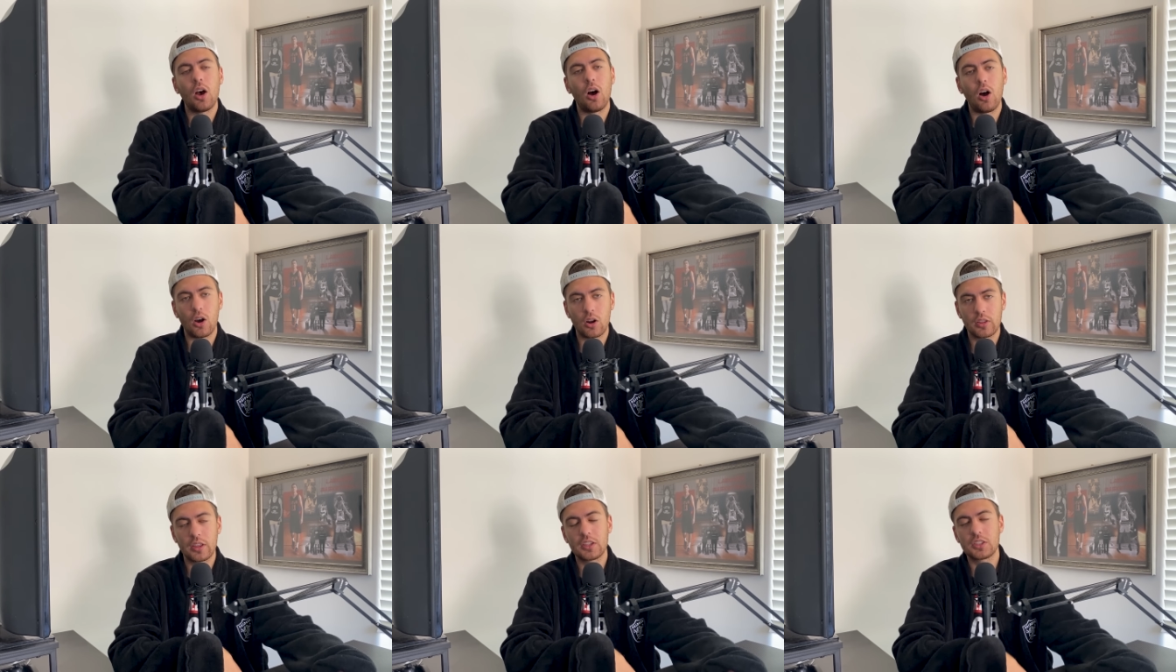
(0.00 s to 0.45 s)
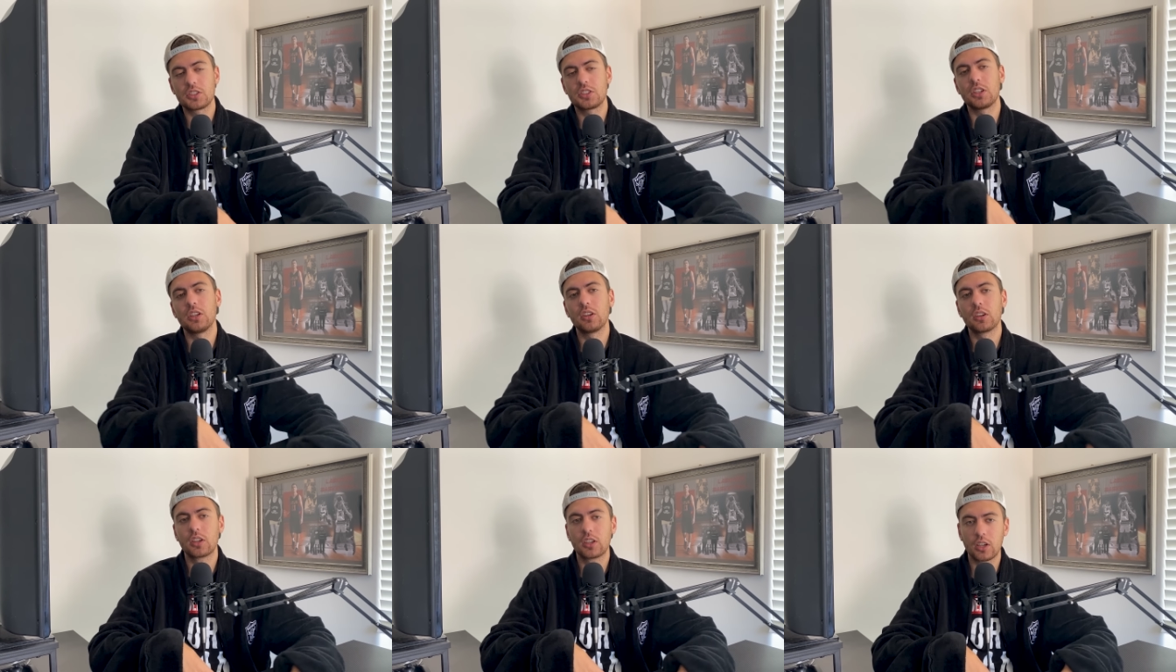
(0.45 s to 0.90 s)
Are they
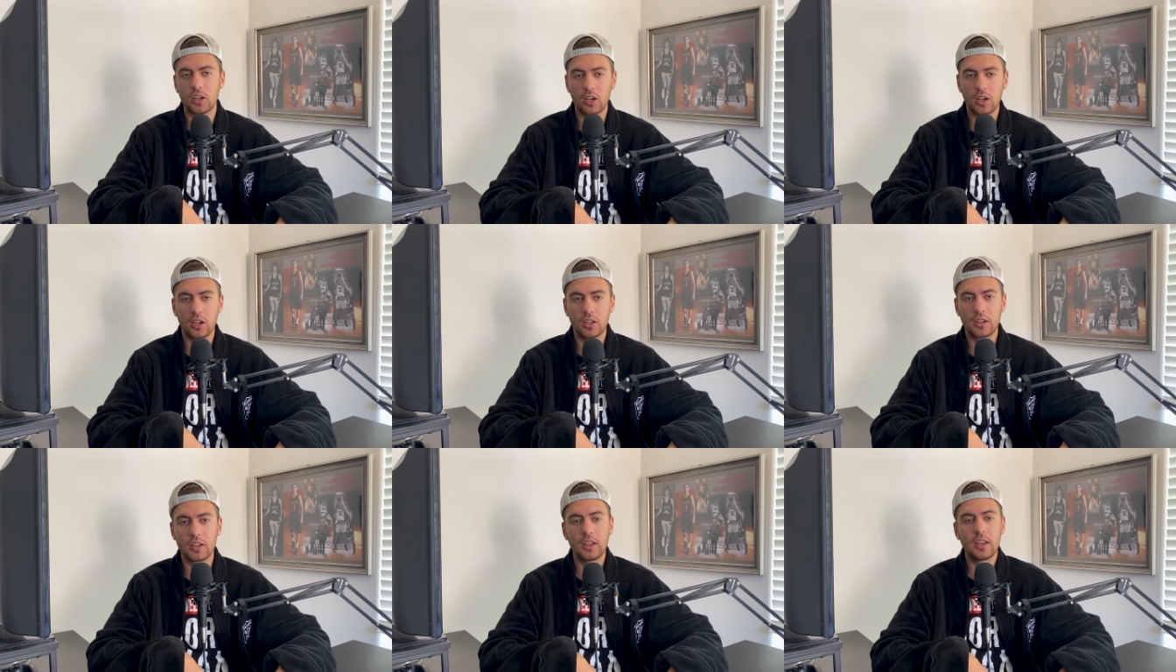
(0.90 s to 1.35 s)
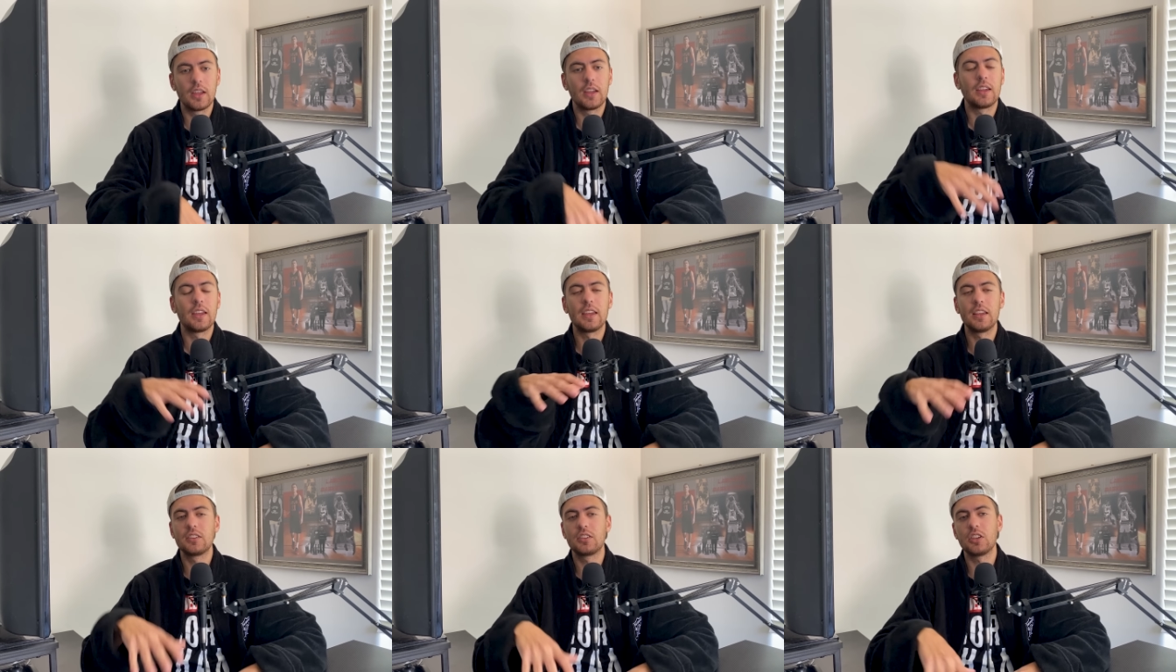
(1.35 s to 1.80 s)
still good?
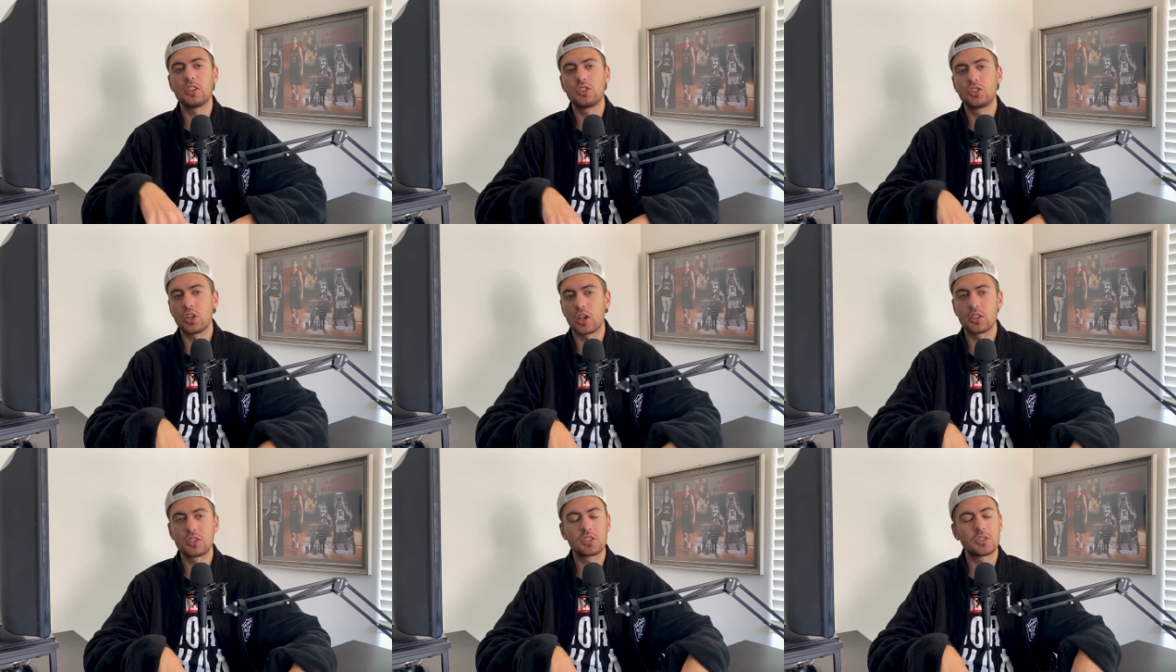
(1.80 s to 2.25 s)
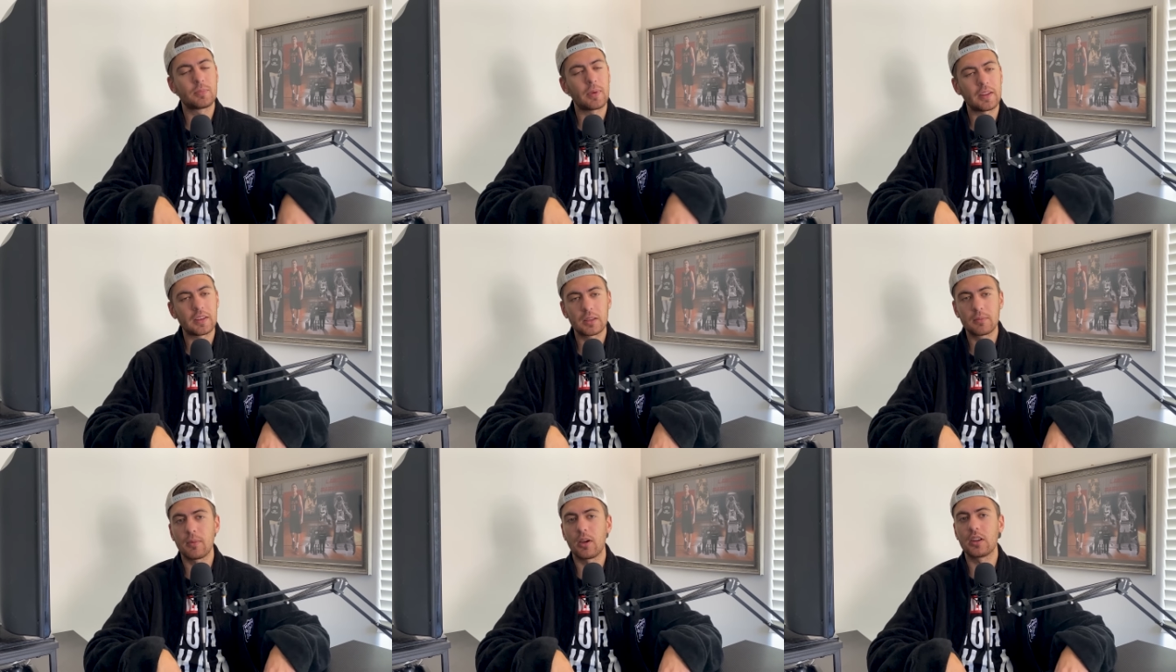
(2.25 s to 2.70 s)
Is it just
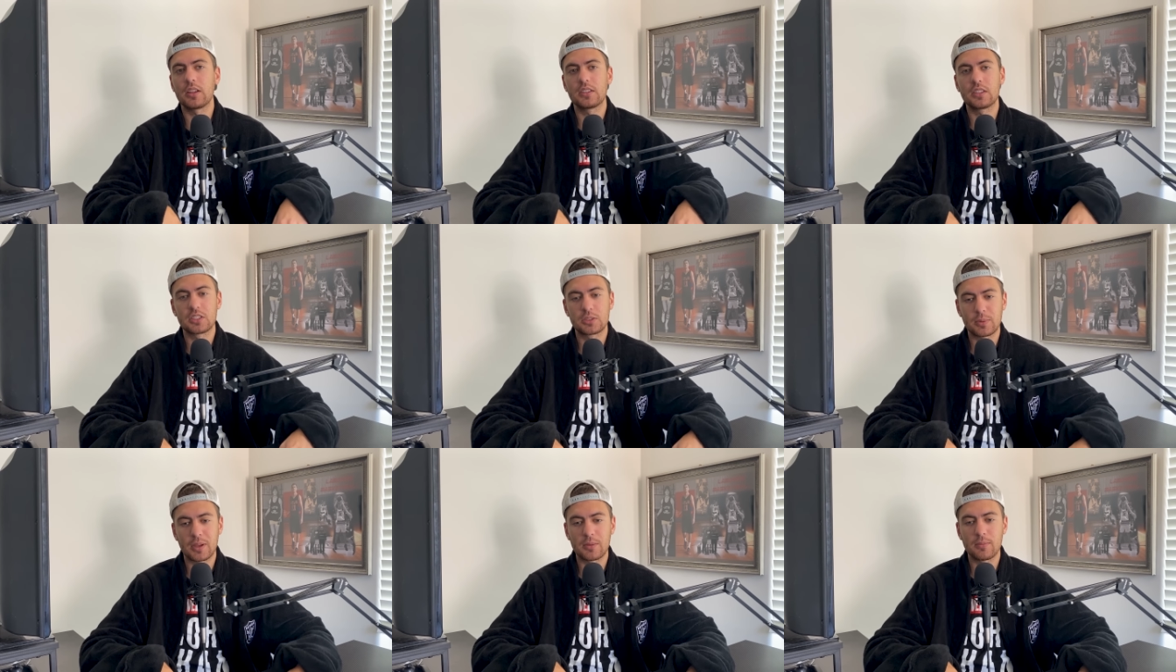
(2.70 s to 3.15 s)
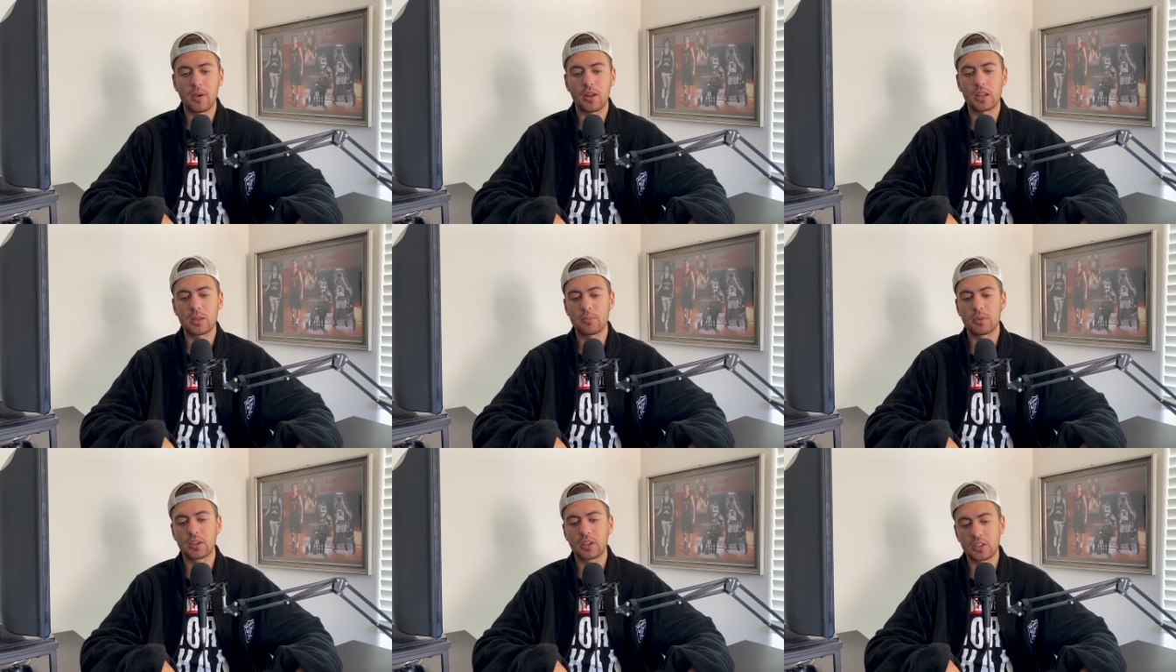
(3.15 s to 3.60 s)
spending money to spend
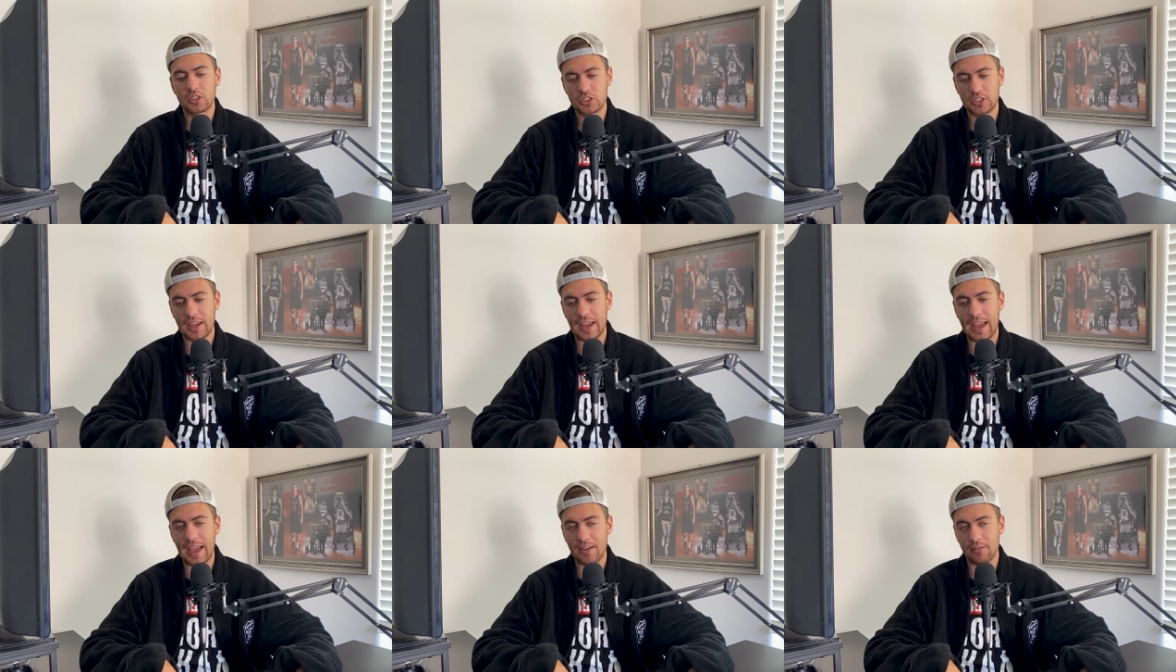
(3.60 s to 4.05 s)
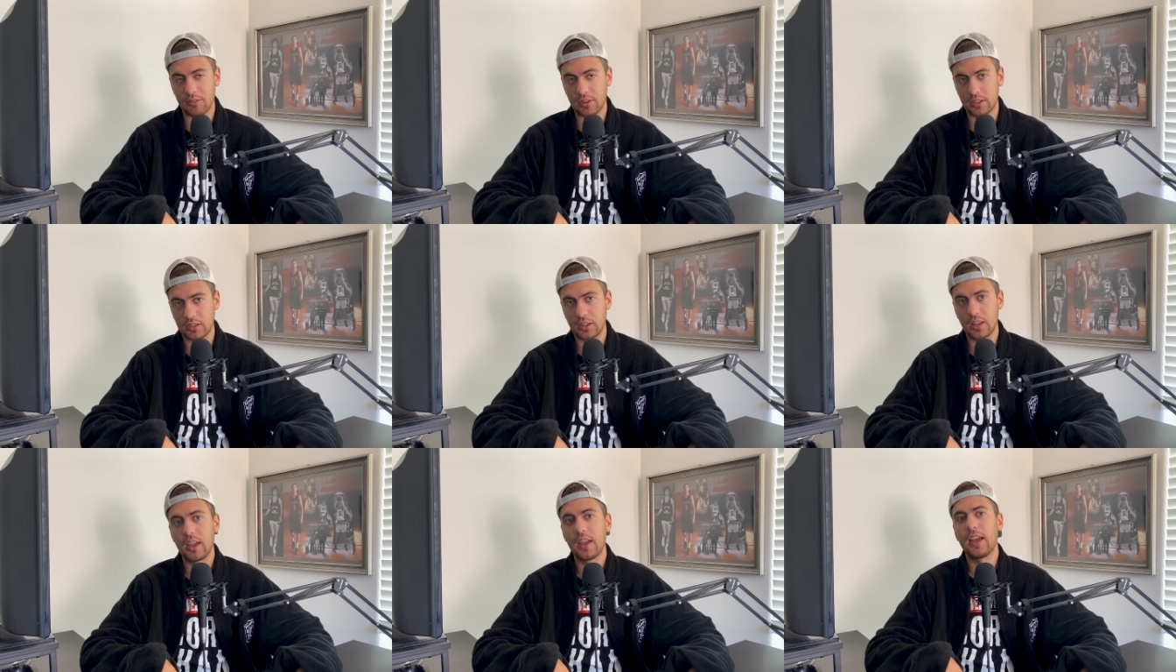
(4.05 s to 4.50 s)
money because you have it?